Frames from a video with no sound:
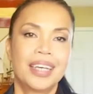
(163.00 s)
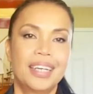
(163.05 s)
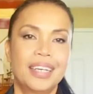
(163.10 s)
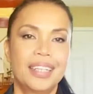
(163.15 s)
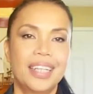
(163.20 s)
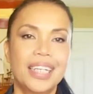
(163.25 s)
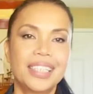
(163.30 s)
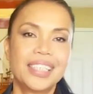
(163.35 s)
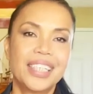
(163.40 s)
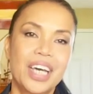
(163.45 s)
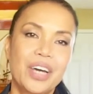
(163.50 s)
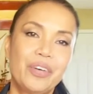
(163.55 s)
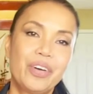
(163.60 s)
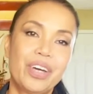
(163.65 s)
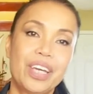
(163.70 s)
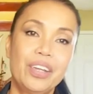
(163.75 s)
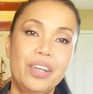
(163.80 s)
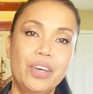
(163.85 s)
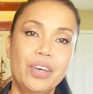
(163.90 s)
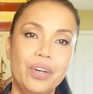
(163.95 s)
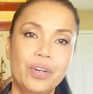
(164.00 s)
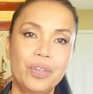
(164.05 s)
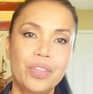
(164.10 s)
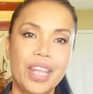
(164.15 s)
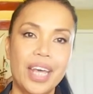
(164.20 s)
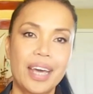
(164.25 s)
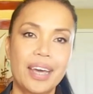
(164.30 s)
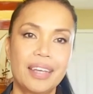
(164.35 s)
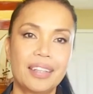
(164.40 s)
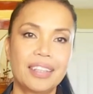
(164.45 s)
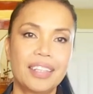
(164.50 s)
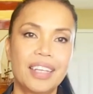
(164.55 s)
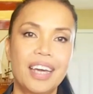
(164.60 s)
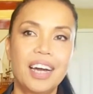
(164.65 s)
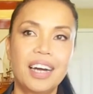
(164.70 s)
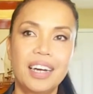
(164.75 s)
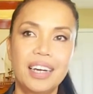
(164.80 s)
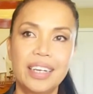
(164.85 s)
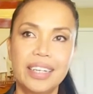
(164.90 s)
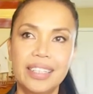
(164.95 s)
That's how I know that
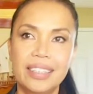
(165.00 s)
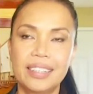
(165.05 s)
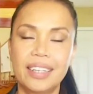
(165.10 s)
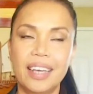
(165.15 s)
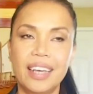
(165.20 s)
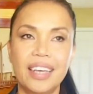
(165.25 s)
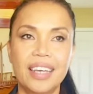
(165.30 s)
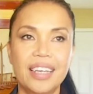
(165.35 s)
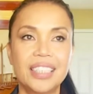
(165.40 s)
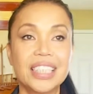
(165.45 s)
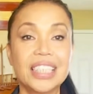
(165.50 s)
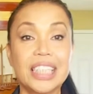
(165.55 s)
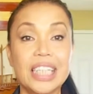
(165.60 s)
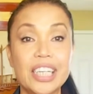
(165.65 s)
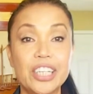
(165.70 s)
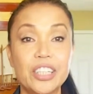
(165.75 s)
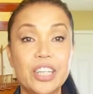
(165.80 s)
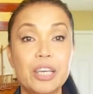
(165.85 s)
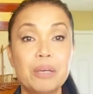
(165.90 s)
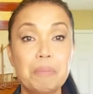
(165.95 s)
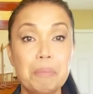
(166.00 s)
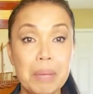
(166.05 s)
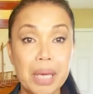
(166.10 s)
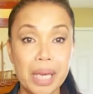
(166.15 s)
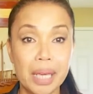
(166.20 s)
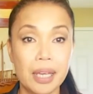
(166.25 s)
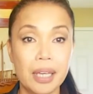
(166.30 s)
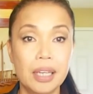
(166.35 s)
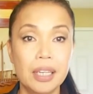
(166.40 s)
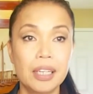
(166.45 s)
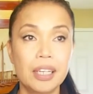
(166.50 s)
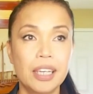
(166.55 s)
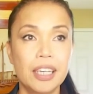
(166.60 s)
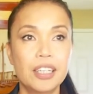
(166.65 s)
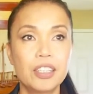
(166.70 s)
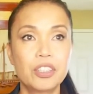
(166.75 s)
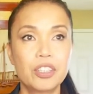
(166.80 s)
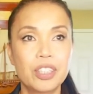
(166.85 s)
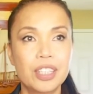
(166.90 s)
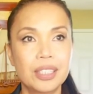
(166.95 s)
God is leading me
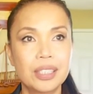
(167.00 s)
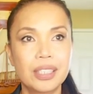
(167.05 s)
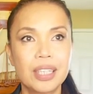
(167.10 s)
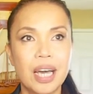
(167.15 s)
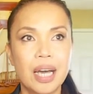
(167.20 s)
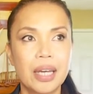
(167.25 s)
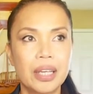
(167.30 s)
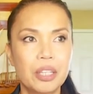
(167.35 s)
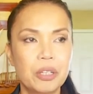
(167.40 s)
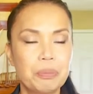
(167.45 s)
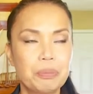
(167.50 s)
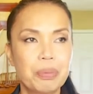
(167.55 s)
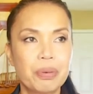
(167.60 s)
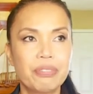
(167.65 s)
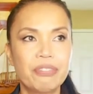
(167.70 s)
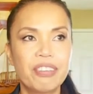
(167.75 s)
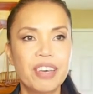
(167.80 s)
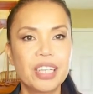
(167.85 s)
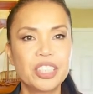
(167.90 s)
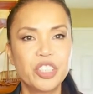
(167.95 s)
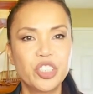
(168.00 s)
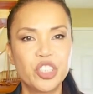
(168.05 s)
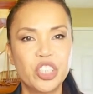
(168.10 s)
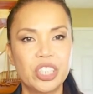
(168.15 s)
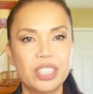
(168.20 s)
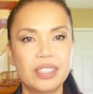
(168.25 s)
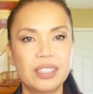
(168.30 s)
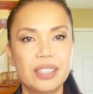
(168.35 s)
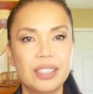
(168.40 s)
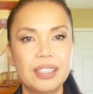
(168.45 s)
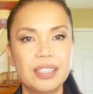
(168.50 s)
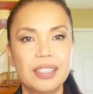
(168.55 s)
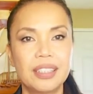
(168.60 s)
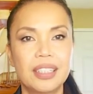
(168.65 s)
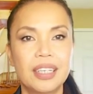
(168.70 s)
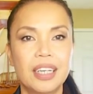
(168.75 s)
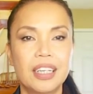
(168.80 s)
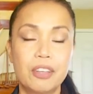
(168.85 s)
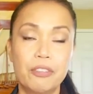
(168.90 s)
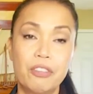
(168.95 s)
into this kind of profession
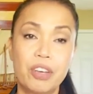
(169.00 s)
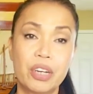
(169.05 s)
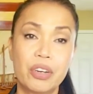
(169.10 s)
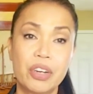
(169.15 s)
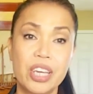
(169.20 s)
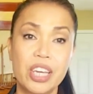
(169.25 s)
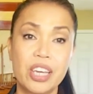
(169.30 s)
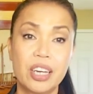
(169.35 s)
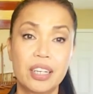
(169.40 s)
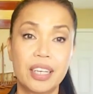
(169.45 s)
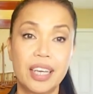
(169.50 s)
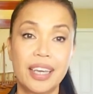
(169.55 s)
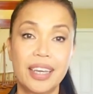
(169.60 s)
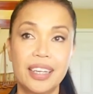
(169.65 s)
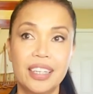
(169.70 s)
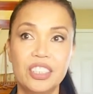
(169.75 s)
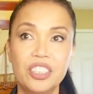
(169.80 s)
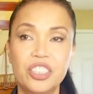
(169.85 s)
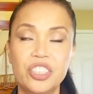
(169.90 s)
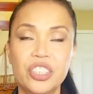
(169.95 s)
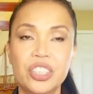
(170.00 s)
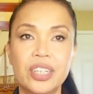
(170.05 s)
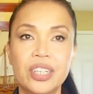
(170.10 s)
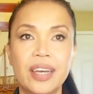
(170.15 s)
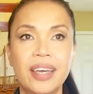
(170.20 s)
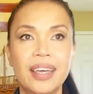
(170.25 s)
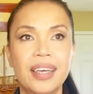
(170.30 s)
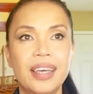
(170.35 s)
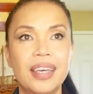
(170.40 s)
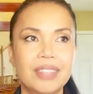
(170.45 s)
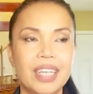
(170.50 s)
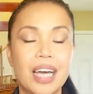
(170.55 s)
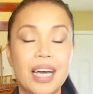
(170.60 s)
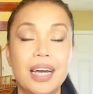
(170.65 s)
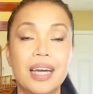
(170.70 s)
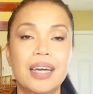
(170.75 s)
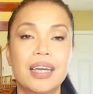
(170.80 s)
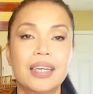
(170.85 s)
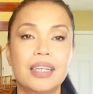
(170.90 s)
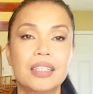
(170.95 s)
at a very young age.
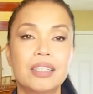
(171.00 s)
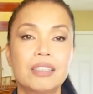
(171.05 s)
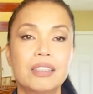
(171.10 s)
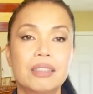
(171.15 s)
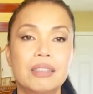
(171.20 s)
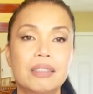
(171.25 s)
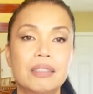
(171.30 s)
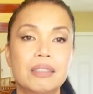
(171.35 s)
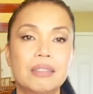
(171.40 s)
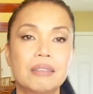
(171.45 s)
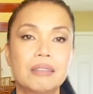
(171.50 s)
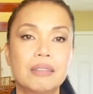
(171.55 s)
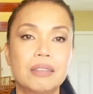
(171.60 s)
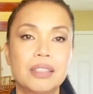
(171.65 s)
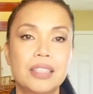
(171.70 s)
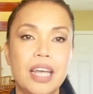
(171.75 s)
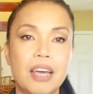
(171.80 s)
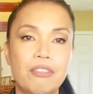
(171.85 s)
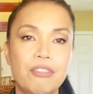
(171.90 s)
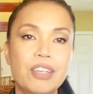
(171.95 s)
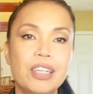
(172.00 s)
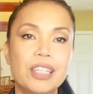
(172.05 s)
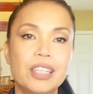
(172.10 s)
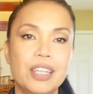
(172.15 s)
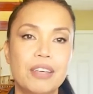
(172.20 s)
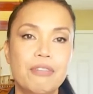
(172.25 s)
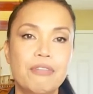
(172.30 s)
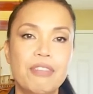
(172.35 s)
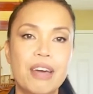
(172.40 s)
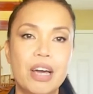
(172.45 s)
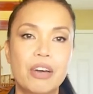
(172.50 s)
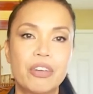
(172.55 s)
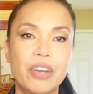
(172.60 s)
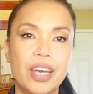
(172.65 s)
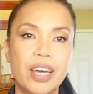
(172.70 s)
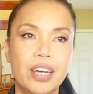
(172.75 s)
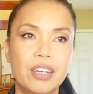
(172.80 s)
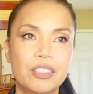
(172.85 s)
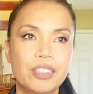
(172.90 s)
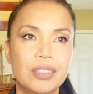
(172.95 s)
I definitely found
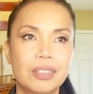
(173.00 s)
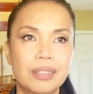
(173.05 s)
out